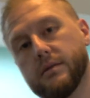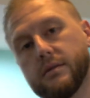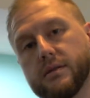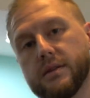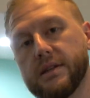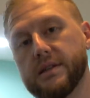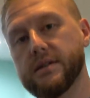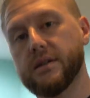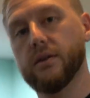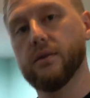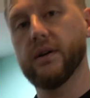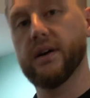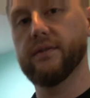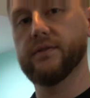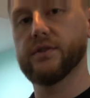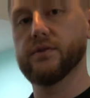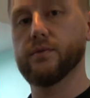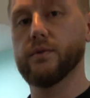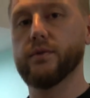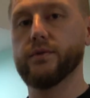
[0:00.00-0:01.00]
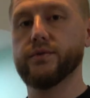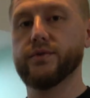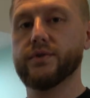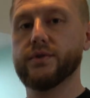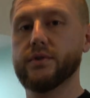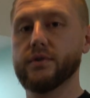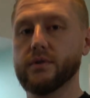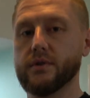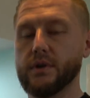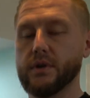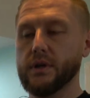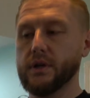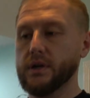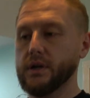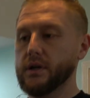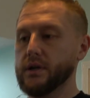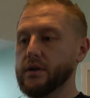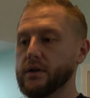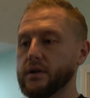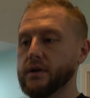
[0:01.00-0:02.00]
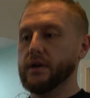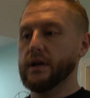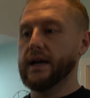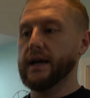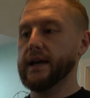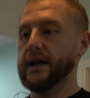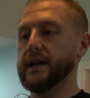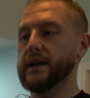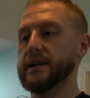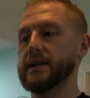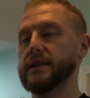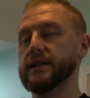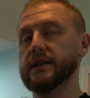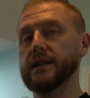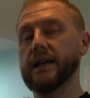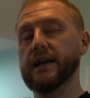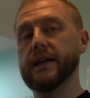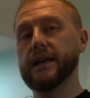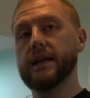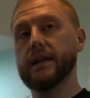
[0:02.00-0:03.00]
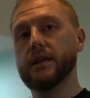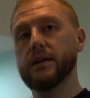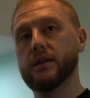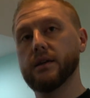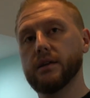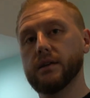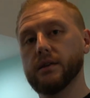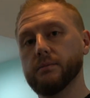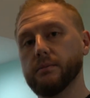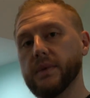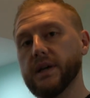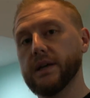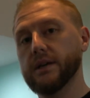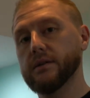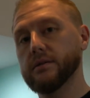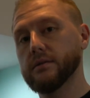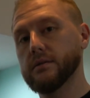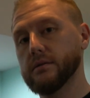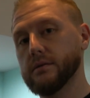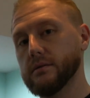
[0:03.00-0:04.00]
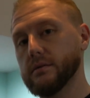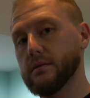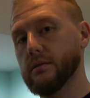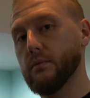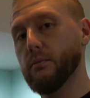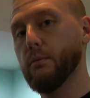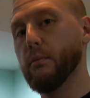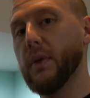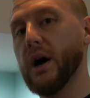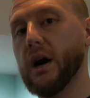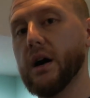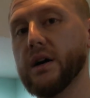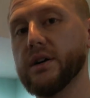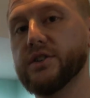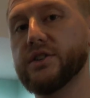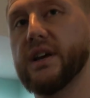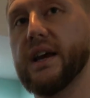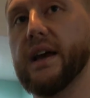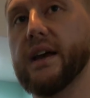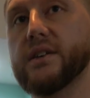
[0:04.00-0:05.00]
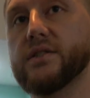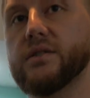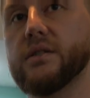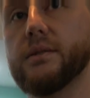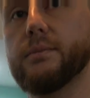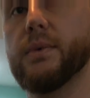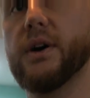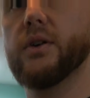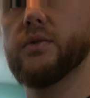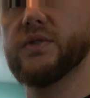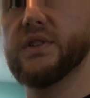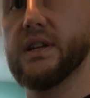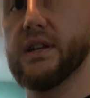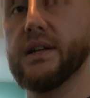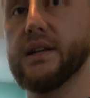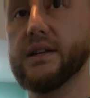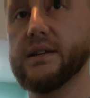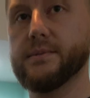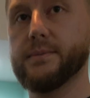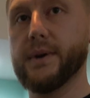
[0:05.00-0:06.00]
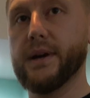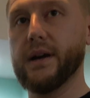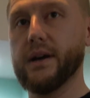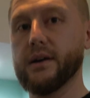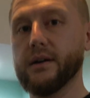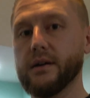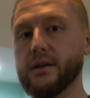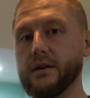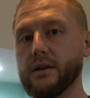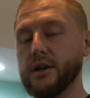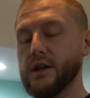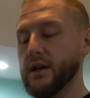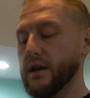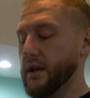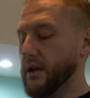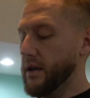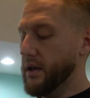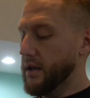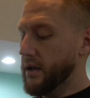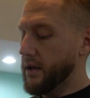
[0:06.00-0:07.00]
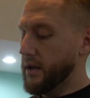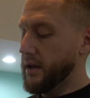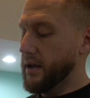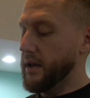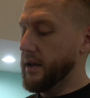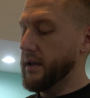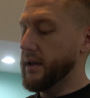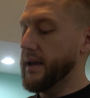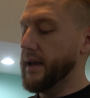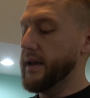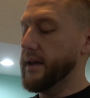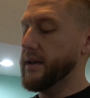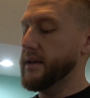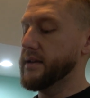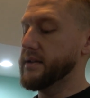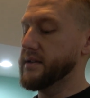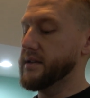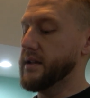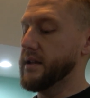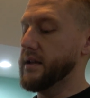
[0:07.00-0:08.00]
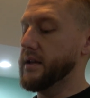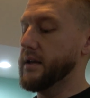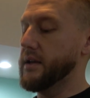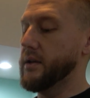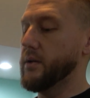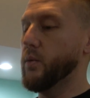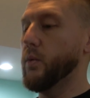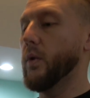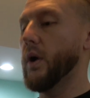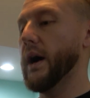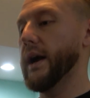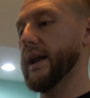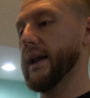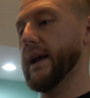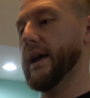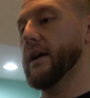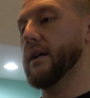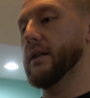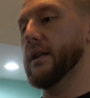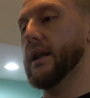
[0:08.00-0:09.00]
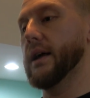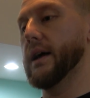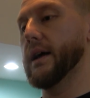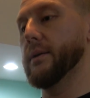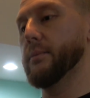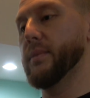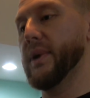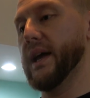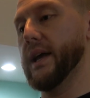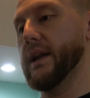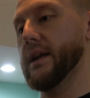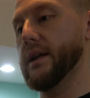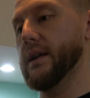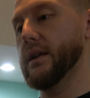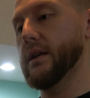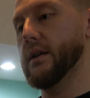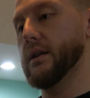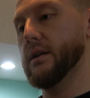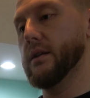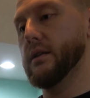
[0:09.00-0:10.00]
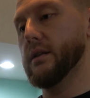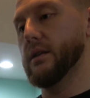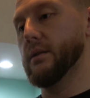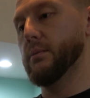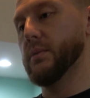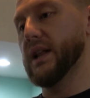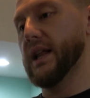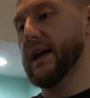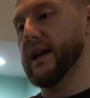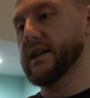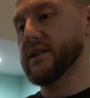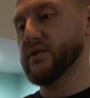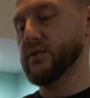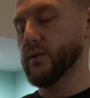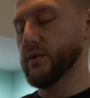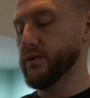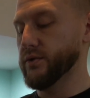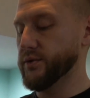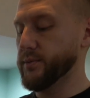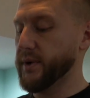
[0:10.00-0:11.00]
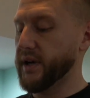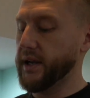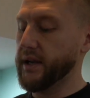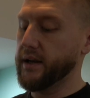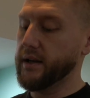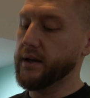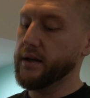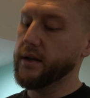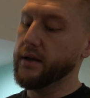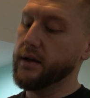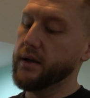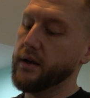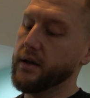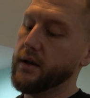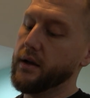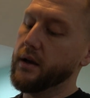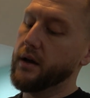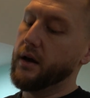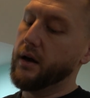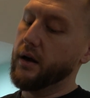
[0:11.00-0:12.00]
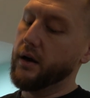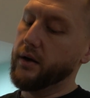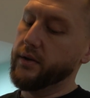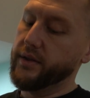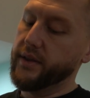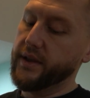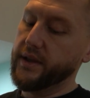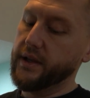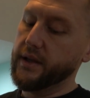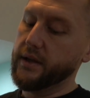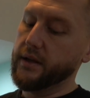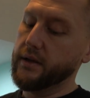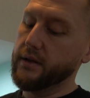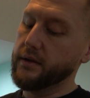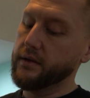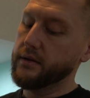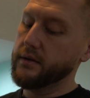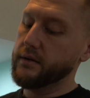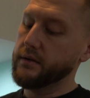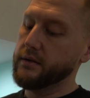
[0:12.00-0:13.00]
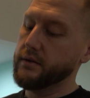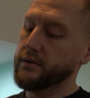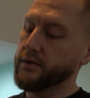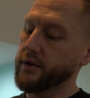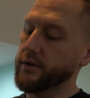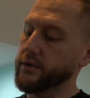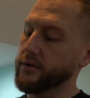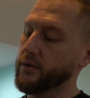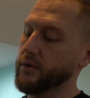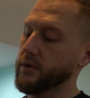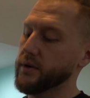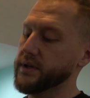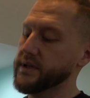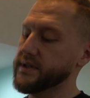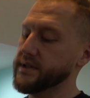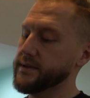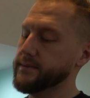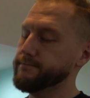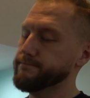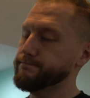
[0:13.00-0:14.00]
these don't have a swoosh. I got a delay in the mail. Mosh actually posted his pair. He has the white outline painted, the black swoosh painted on the turquoise,